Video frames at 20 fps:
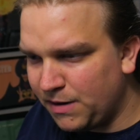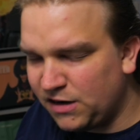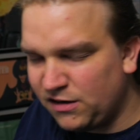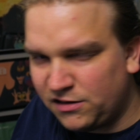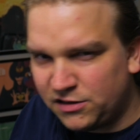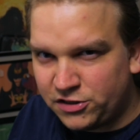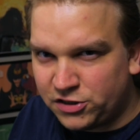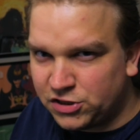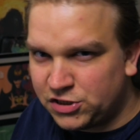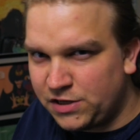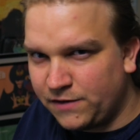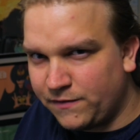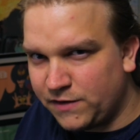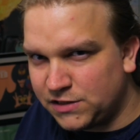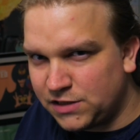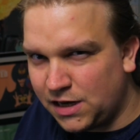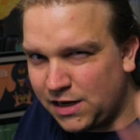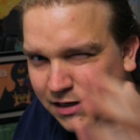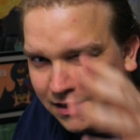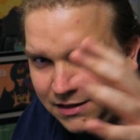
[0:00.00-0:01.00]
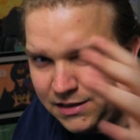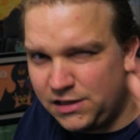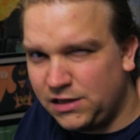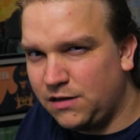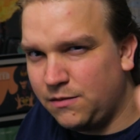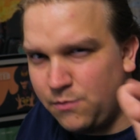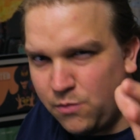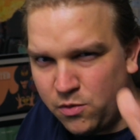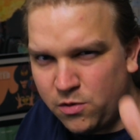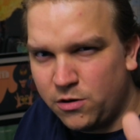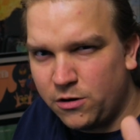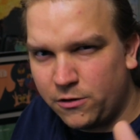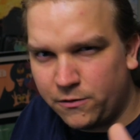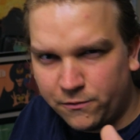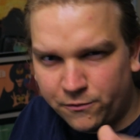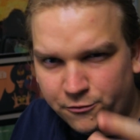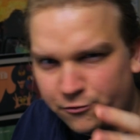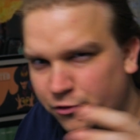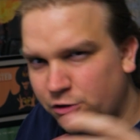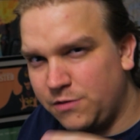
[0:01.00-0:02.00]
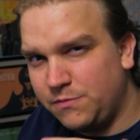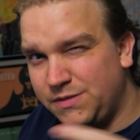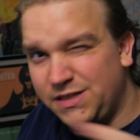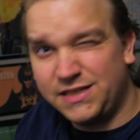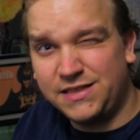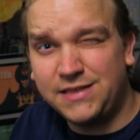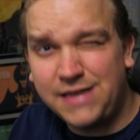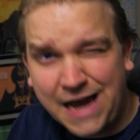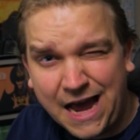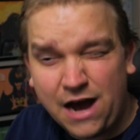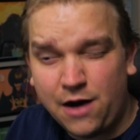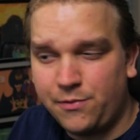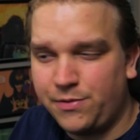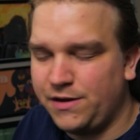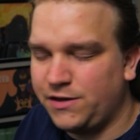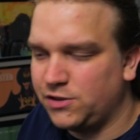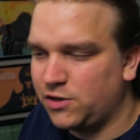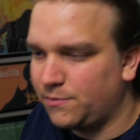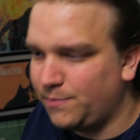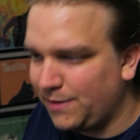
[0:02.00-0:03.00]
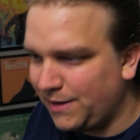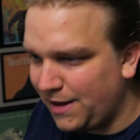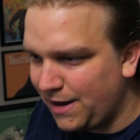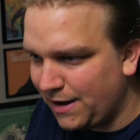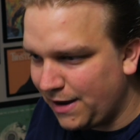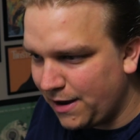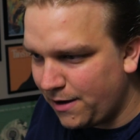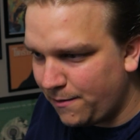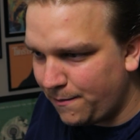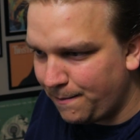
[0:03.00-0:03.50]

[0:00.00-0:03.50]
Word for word: it'll just give us a little more room to see how things are playing out.